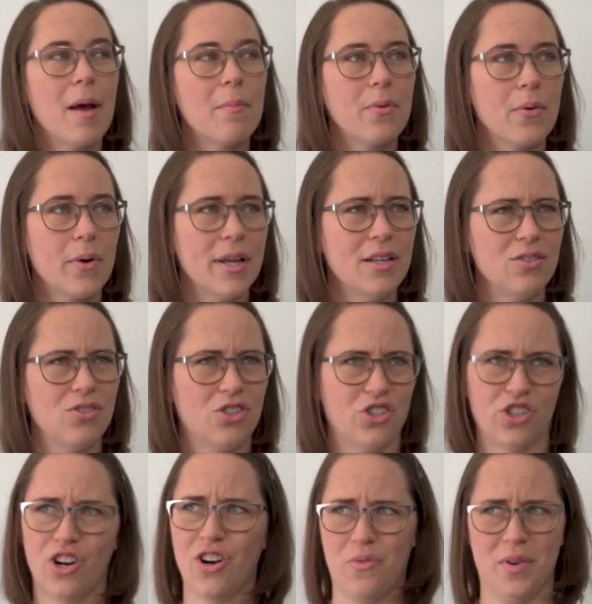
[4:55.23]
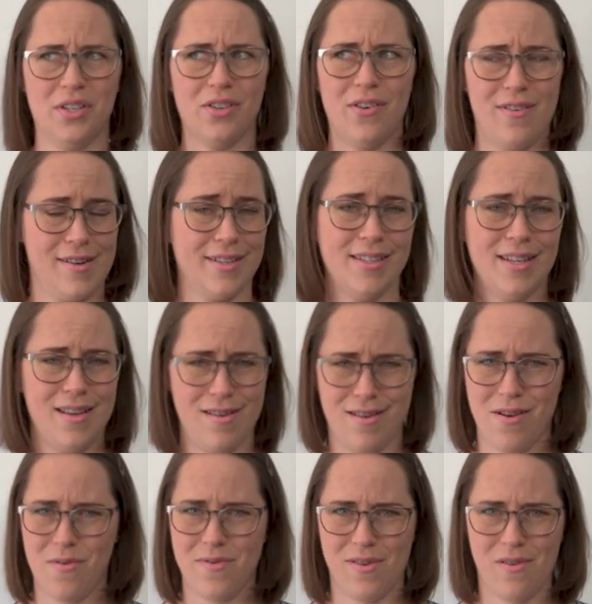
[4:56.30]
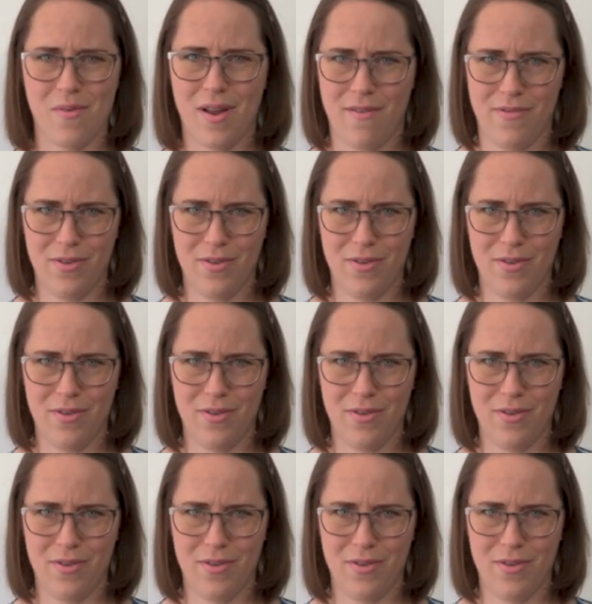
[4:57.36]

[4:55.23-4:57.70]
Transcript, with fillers: I'm pretty sure we saw our CEO there quite